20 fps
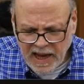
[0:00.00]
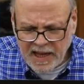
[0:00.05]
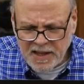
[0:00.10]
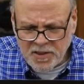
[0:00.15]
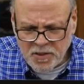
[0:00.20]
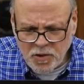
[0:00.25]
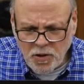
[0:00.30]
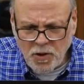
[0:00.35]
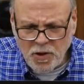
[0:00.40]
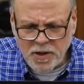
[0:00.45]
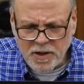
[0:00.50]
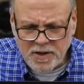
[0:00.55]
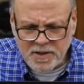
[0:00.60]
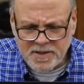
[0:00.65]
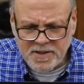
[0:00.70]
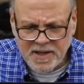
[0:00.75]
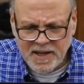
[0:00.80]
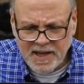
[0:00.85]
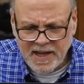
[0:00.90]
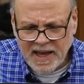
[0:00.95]
and
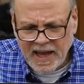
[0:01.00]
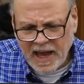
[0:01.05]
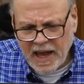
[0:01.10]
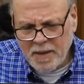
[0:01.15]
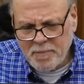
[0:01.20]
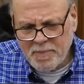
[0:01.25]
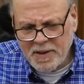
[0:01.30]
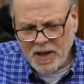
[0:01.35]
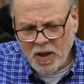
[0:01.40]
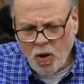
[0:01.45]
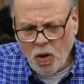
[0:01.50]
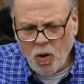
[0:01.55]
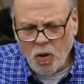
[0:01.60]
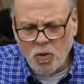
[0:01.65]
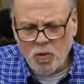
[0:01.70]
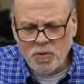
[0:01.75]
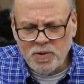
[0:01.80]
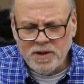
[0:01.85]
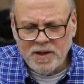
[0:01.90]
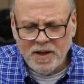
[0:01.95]
looked, and
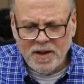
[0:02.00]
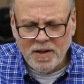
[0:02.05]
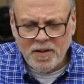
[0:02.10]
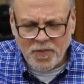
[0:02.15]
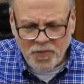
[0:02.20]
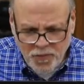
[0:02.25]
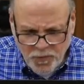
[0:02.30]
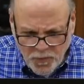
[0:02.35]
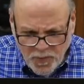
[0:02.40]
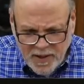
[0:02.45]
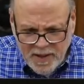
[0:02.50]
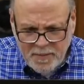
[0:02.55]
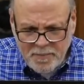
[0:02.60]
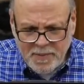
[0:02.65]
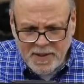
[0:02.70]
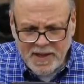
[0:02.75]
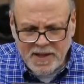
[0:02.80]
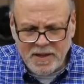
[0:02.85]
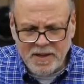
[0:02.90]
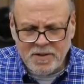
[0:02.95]
behold, three
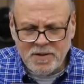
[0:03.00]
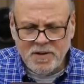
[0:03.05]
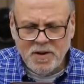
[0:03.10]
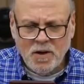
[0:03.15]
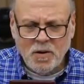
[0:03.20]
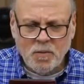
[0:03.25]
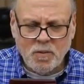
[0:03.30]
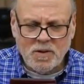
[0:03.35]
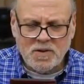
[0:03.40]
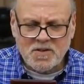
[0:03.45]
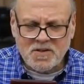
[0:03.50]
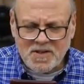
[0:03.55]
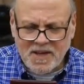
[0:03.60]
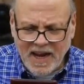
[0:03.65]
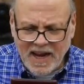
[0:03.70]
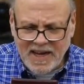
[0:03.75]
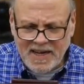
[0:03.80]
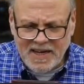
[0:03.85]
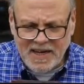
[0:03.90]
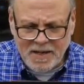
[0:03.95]
men were
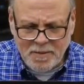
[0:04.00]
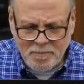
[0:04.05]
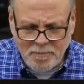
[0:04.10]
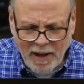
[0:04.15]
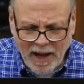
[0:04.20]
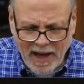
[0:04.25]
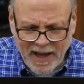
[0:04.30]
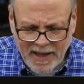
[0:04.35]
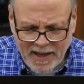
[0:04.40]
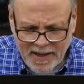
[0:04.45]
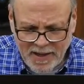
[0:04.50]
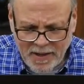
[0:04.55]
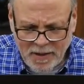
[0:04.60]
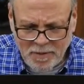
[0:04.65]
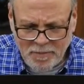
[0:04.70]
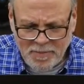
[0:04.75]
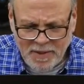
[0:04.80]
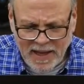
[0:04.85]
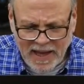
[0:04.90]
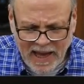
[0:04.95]
standing by
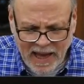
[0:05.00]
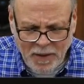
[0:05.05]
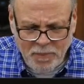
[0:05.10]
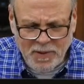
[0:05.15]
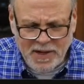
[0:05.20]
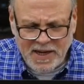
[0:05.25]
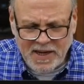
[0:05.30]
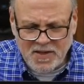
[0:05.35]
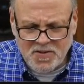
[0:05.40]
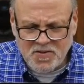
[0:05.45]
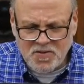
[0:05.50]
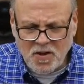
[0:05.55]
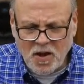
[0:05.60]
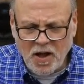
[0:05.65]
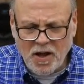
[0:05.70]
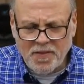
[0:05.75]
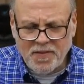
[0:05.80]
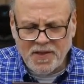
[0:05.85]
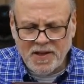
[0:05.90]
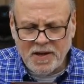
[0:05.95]
him. And when he
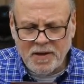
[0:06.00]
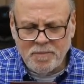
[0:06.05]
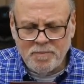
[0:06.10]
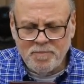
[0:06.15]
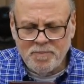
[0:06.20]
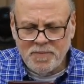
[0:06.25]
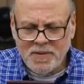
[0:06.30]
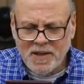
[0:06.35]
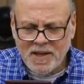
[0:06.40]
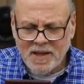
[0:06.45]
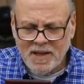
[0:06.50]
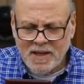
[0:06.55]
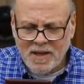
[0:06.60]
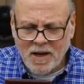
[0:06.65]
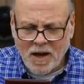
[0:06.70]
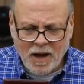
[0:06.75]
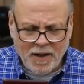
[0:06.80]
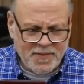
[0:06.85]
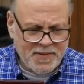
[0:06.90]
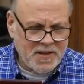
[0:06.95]
saw them
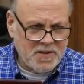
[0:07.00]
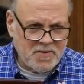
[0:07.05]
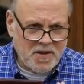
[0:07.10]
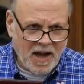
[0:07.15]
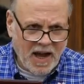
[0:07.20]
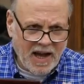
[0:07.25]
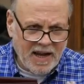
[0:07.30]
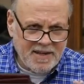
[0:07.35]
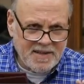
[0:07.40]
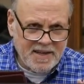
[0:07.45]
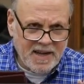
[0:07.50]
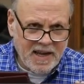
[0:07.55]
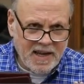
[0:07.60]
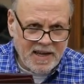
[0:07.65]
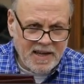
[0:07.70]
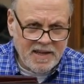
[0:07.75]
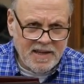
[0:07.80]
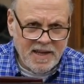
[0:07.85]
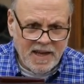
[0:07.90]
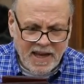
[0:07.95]
on this hot
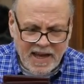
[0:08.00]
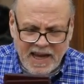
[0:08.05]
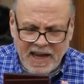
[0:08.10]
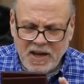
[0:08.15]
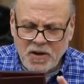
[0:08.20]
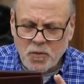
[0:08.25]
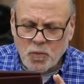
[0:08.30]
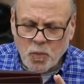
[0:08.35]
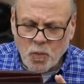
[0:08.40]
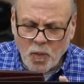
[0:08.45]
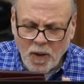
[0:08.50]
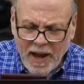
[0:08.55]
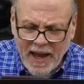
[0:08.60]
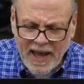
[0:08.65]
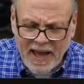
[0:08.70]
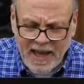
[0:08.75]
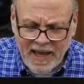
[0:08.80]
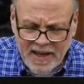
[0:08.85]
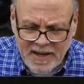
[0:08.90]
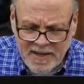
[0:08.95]
day, he
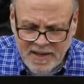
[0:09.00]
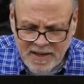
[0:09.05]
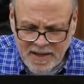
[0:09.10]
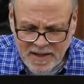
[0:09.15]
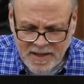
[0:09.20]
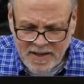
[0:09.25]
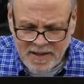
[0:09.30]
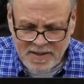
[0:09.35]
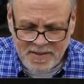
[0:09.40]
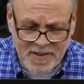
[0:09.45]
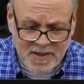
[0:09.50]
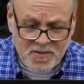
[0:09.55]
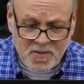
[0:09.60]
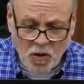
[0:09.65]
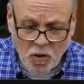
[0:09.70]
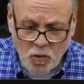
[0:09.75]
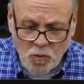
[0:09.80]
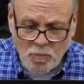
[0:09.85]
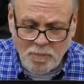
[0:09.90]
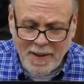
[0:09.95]
ran, this
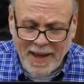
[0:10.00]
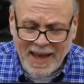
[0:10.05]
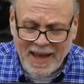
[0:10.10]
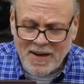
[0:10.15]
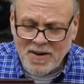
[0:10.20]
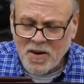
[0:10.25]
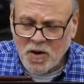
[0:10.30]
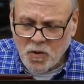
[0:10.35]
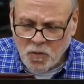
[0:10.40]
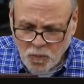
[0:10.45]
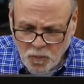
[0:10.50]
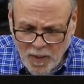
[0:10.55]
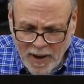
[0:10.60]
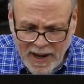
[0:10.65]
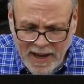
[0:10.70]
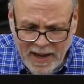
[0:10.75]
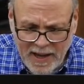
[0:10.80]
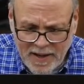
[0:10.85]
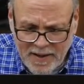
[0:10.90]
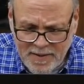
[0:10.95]
old man
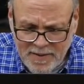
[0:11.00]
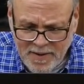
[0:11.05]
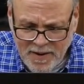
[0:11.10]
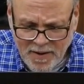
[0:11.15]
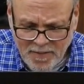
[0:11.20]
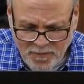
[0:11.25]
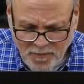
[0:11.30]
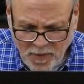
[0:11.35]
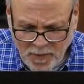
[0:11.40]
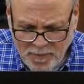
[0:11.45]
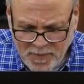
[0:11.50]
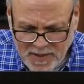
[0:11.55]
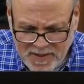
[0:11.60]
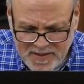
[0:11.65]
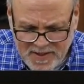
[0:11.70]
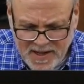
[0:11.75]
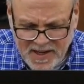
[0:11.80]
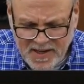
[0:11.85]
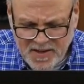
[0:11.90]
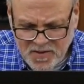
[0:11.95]
ran from the
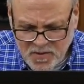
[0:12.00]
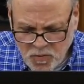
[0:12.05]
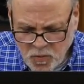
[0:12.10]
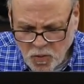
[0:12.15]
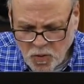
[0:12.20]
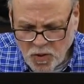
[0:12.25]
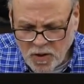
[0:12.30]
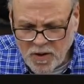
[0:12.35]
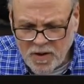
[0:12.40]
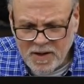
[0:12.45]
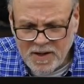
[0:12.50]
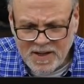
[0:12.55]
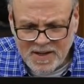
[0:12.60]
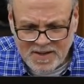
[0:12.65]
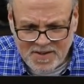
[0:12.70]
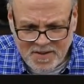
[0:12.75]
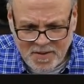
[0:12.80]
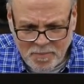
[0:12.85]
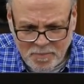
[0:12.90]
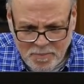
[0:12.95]
tent door
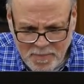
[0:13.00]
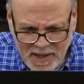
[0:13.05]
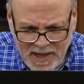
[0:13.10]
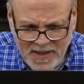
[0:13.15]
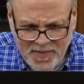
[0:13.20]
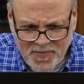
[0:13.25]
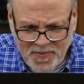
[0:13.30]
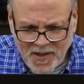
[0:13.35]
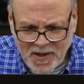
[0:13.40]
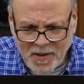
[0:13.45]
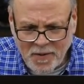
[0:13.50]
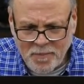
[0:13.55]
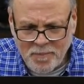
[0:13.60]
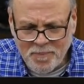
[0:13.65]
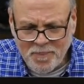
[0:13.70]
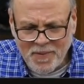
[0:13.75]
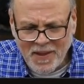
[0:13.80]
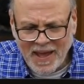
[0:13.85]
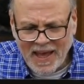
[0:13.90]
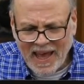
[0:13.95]
to meet
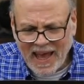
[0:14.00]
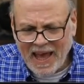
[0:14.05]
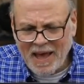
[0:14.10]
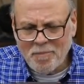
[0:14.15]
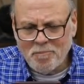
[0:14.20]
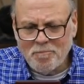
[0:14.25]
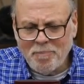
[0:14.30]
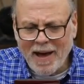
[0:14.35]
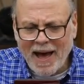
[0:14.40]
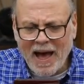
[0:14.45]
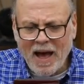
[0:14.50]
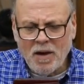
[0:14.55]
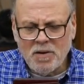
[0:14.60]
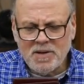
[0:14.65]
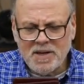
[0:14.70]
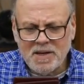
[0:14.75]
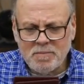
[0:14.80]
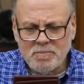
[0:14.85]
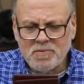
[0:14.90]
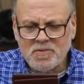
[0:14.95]
them and
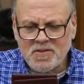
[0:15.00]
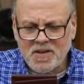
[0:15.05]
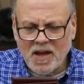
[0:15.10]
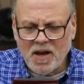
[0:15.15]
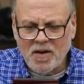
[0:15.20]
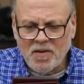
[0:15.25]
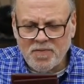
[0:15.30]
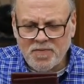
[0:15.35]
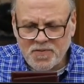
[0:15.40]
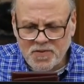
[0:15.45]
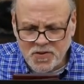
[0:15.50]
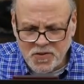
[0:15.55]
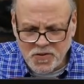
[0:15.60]
bowed himself